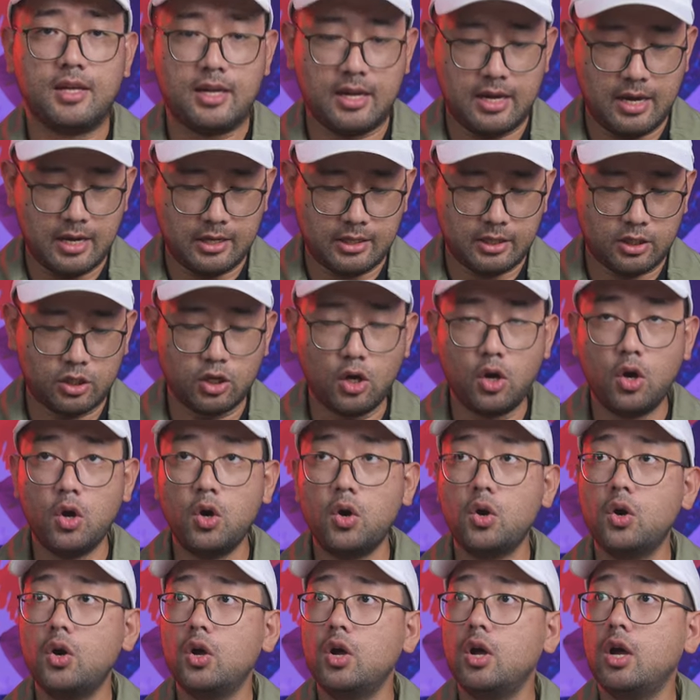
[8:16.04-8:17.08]
Yes,
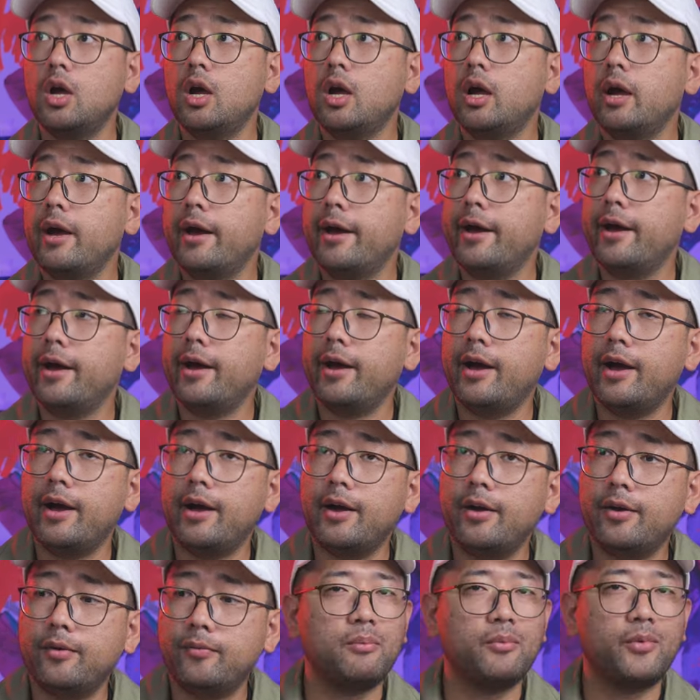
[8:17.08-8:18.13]
so
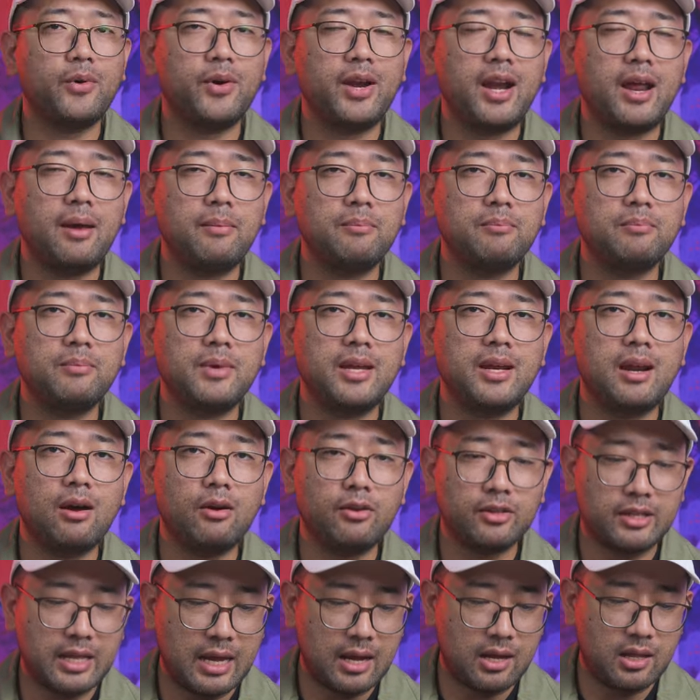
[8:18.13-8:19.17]
when I'm in a
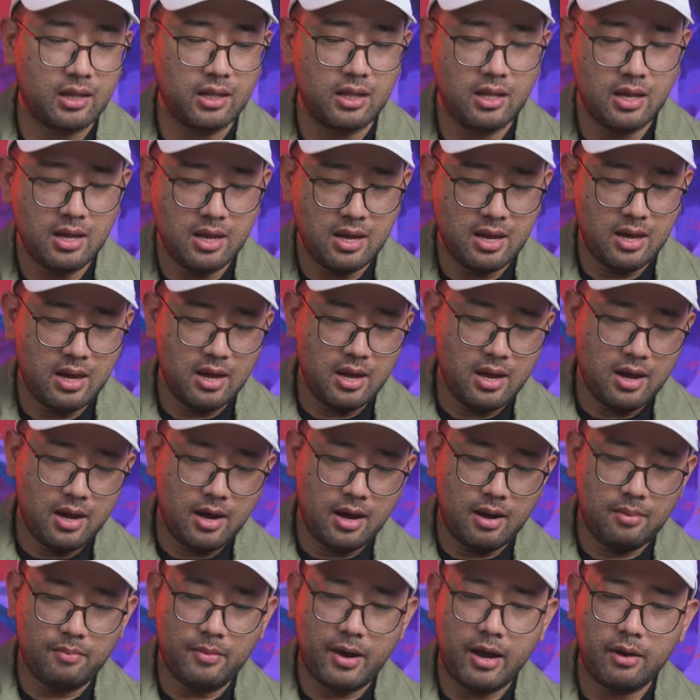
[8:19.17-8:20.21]
hotel,
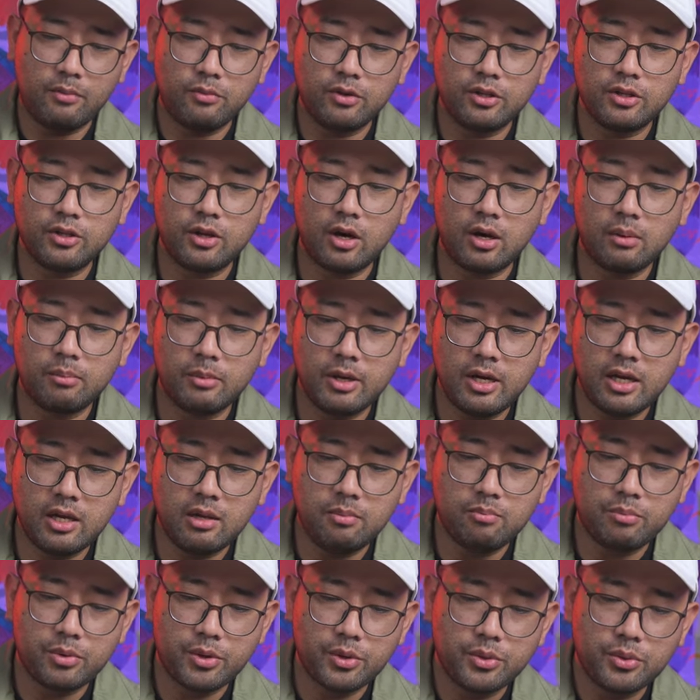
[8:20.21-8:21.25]
I would normally
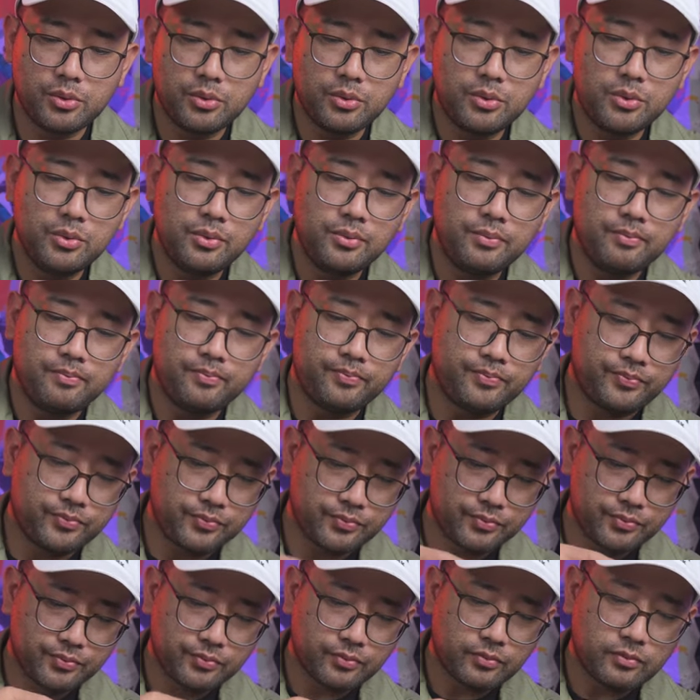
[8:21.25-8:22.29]
brew
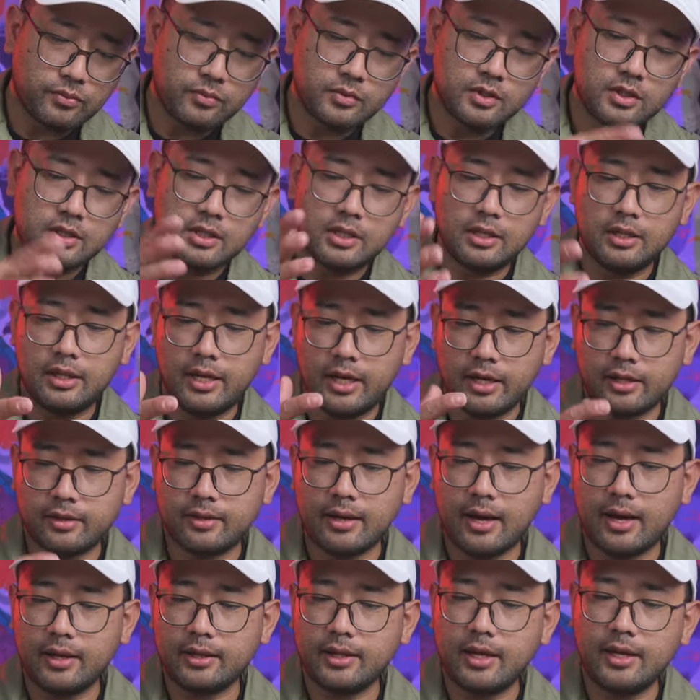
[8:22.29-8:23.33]
like
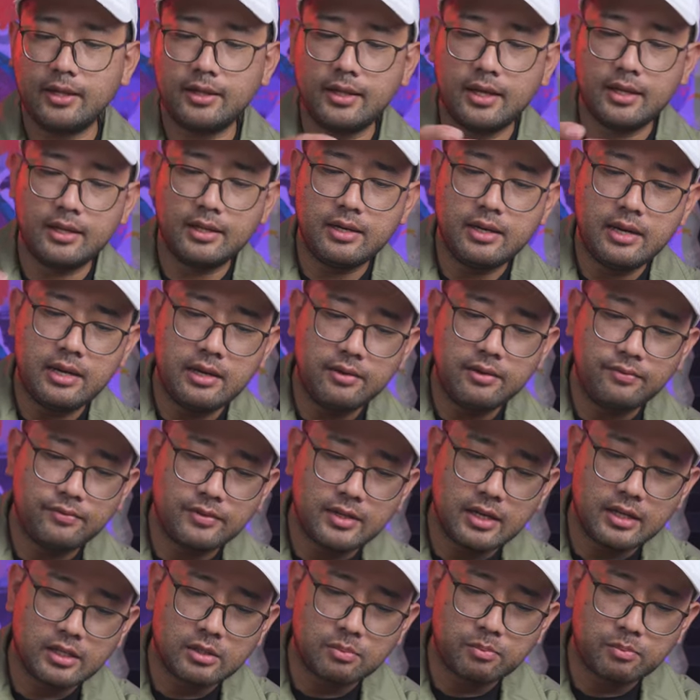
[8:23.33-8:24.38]
that and then leave this